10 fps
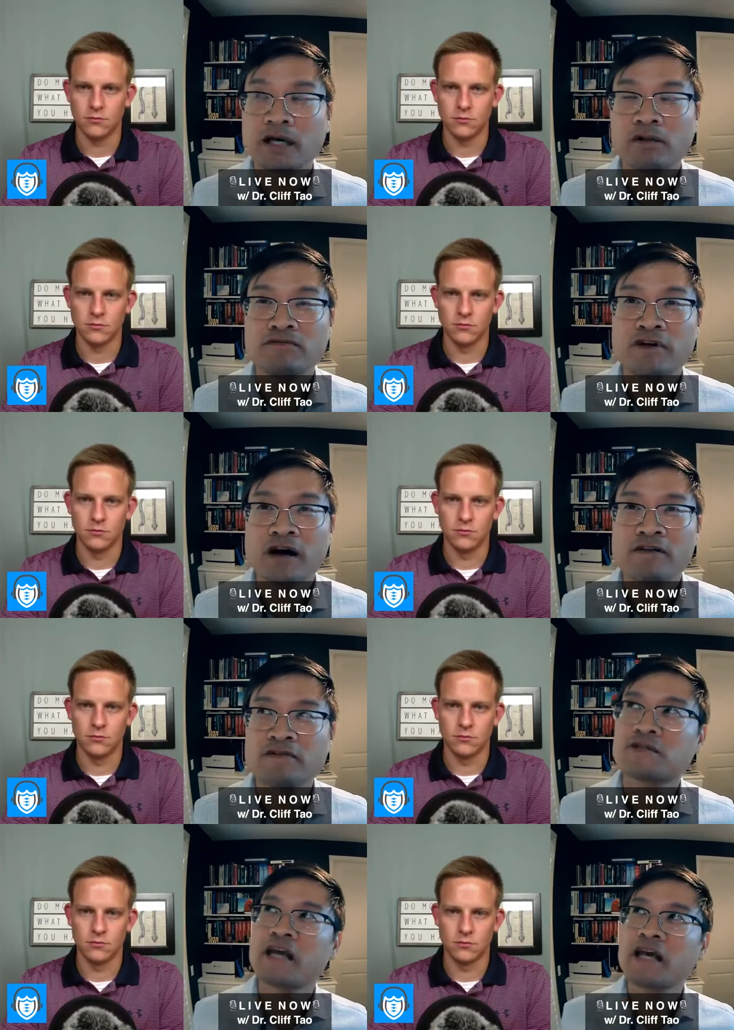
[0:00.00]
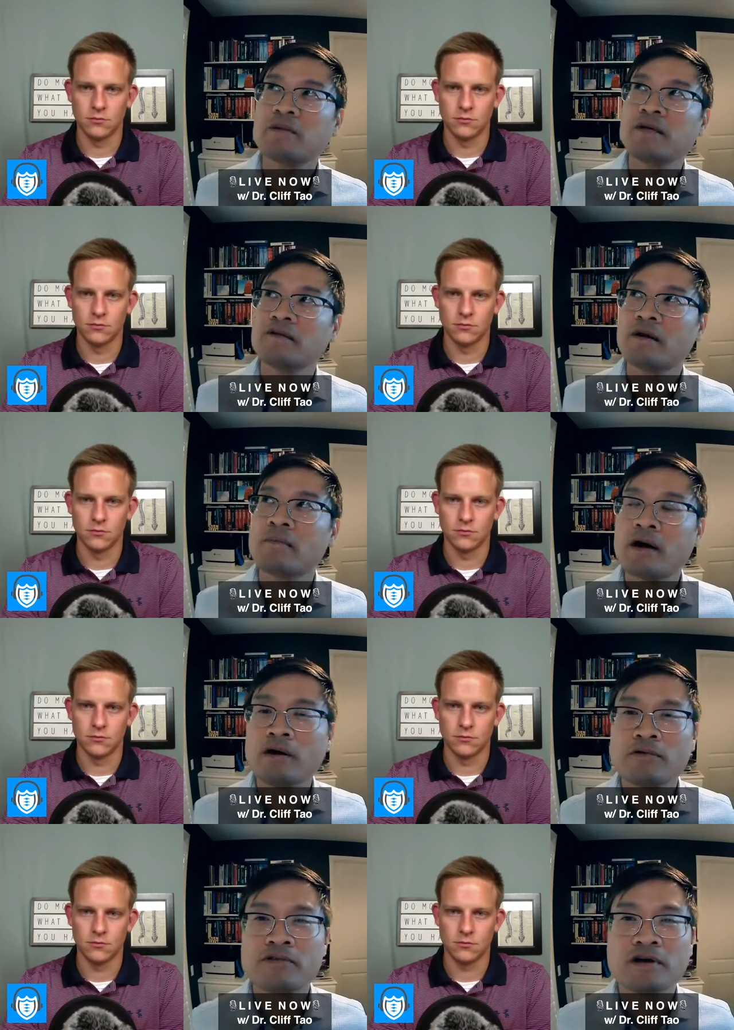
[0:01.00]
Speaker 1: L5, it was an ADP
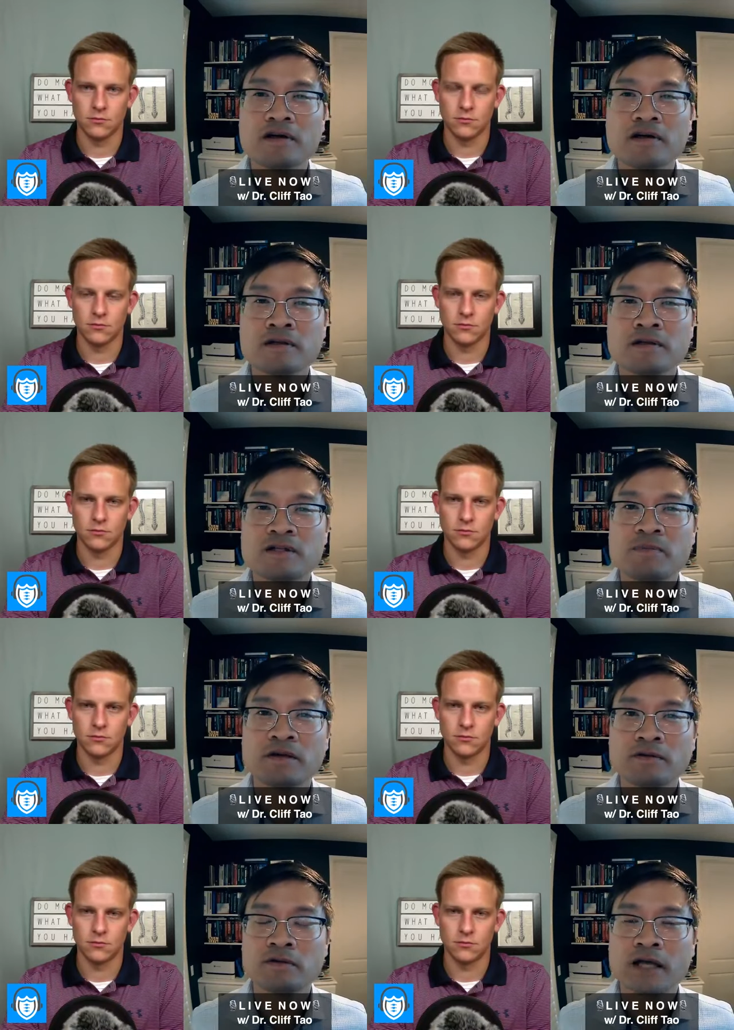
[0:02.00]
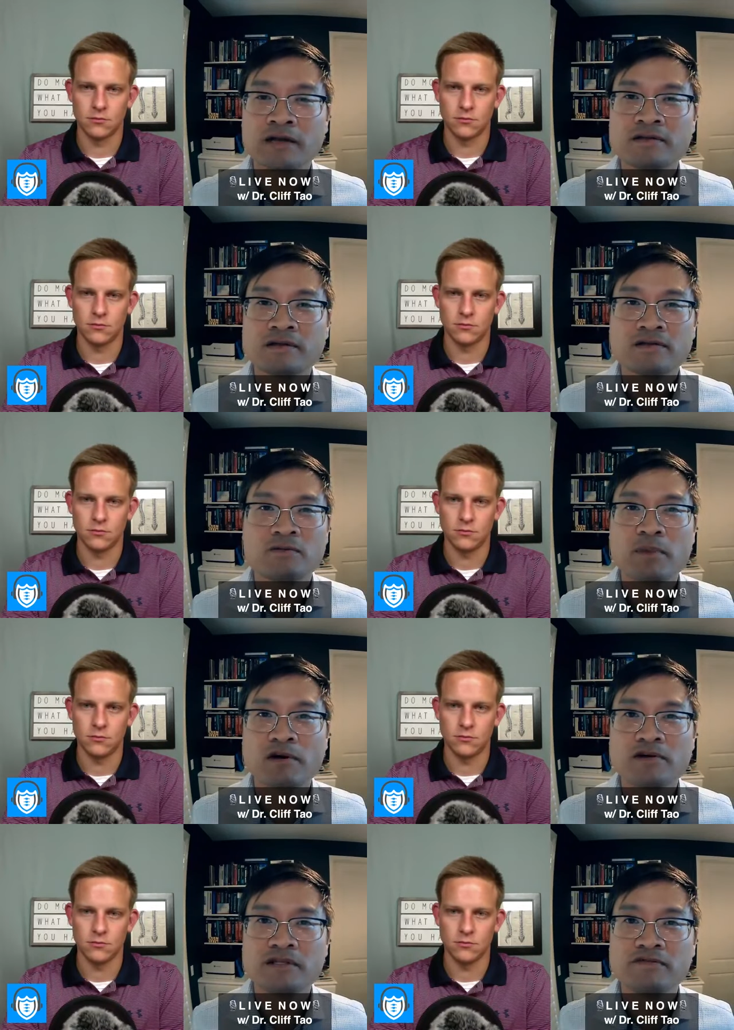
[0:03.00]
lumbar with a spondylolysis or
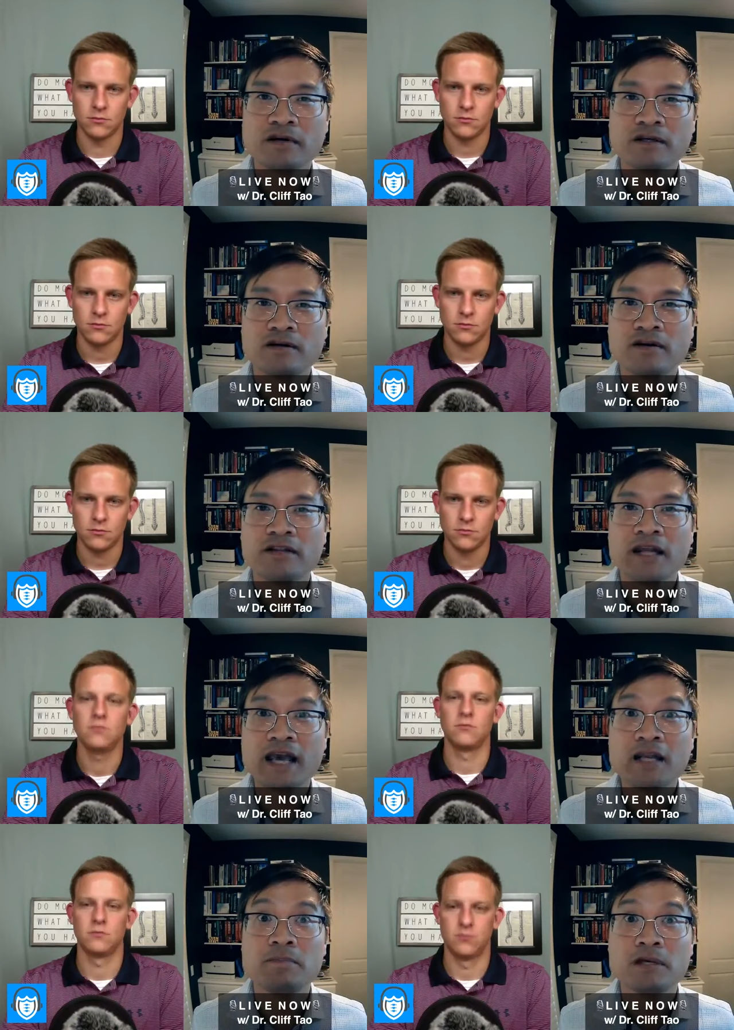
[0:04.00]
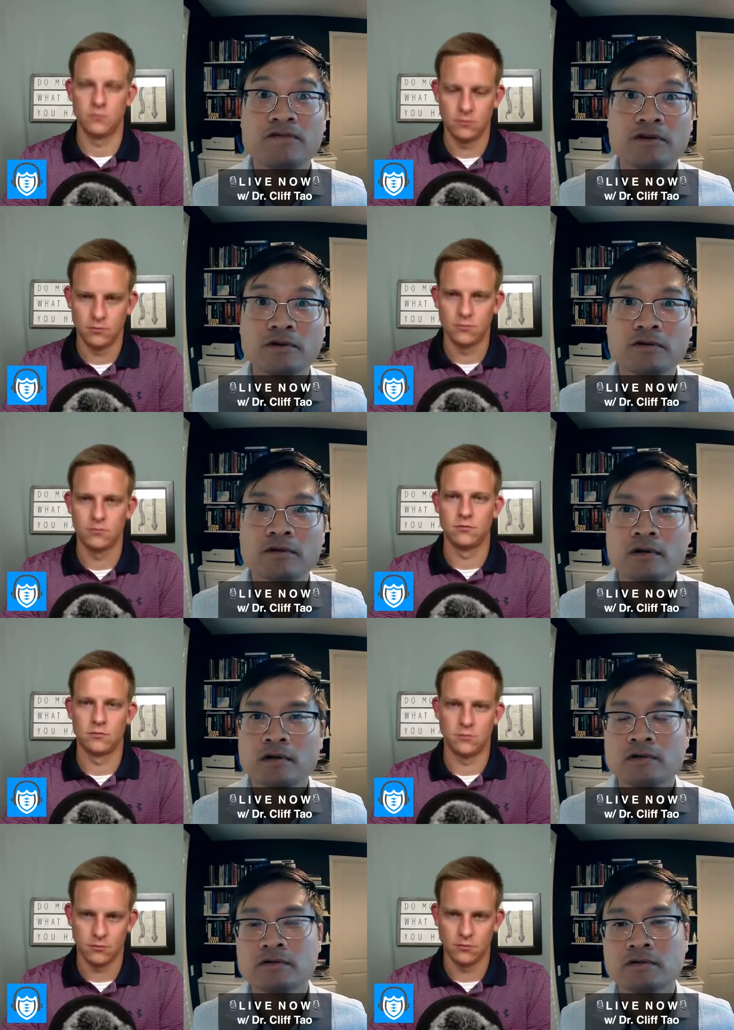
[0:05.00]
PARS defect on an ADP view.
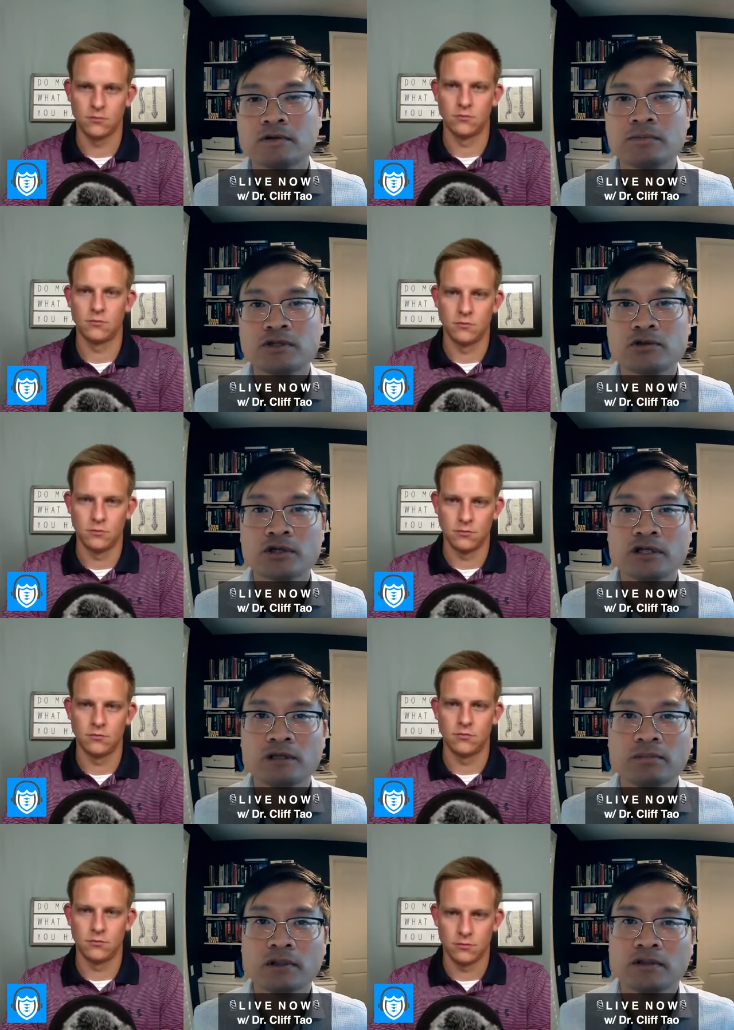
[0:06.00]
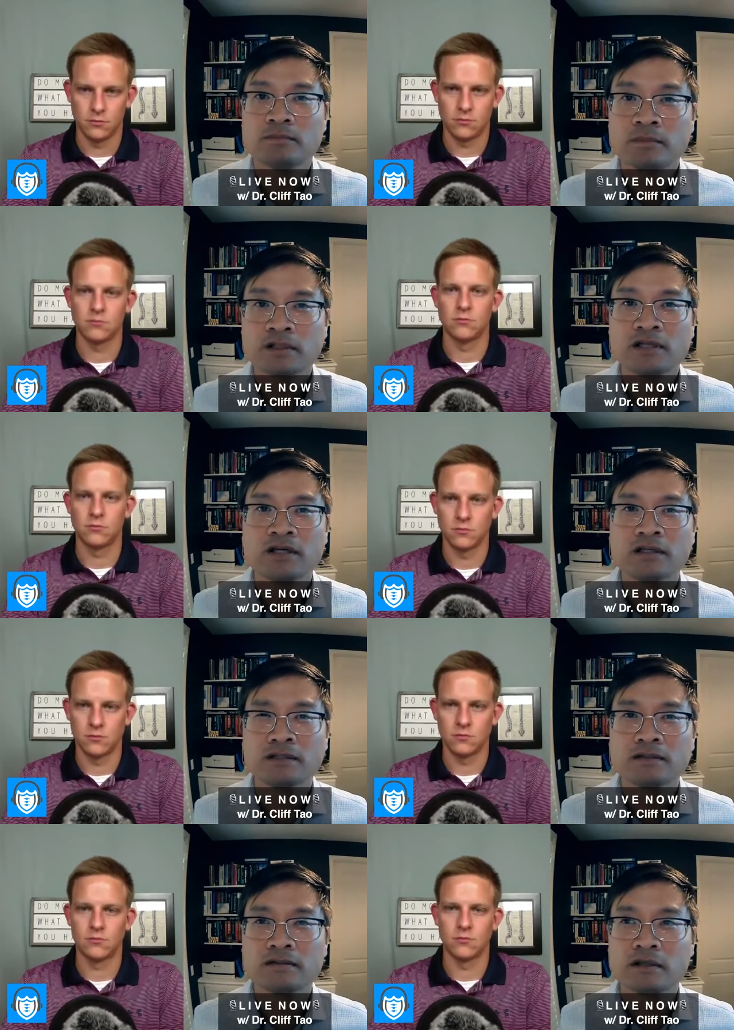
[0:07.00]
So a little bit tricky, but but
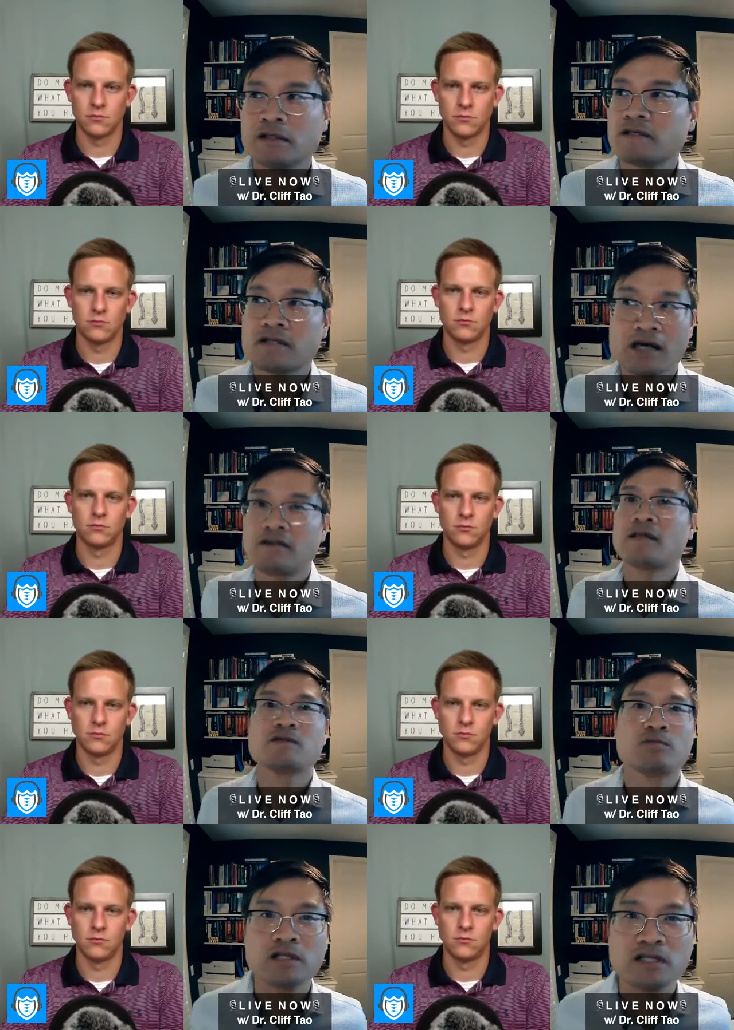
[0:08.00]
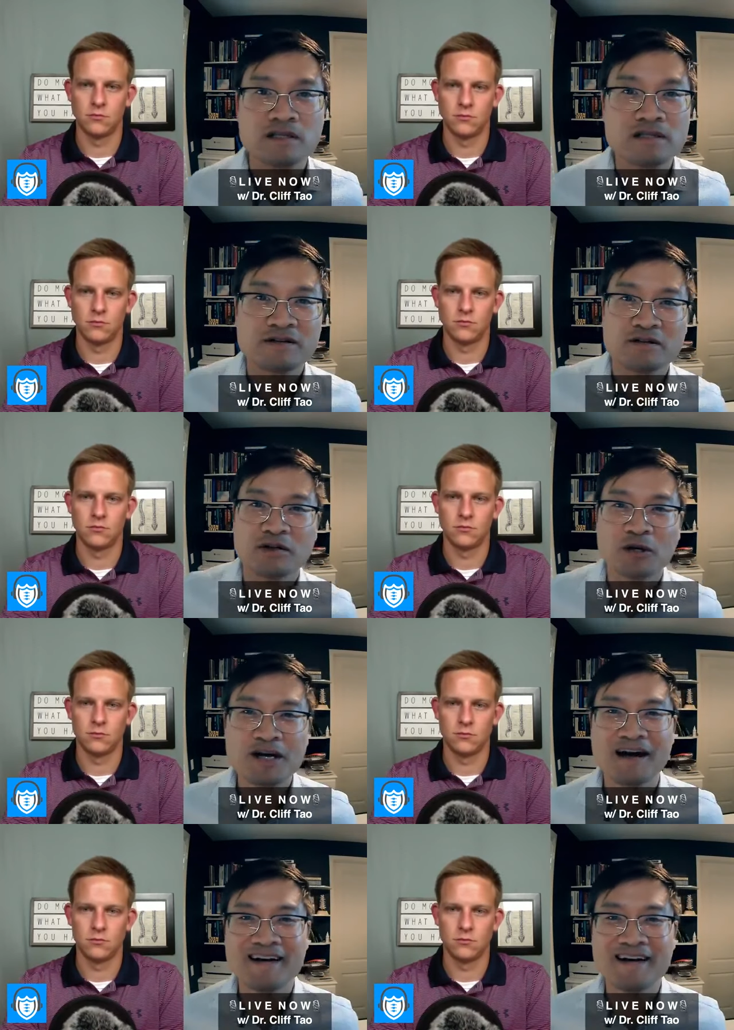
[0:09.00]
uh, at least I think that's what it is. I don't know,